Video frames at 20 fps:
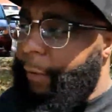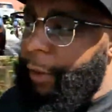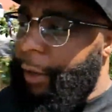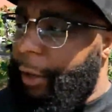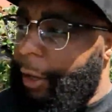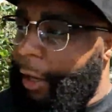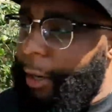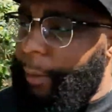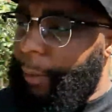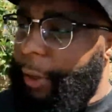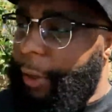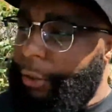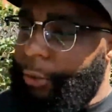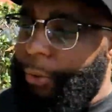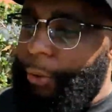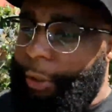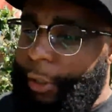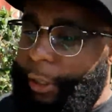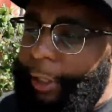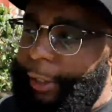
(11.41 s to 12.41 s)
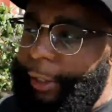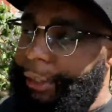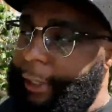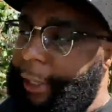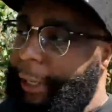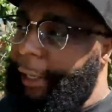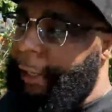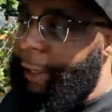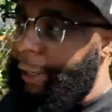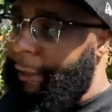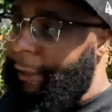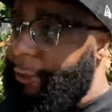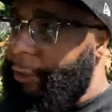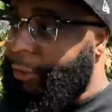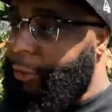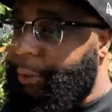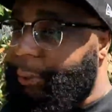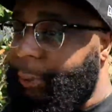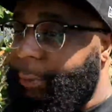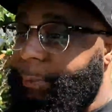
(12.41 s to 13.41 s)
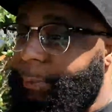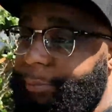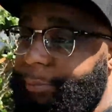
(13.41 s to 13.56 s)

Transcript: a car wash going on today, and so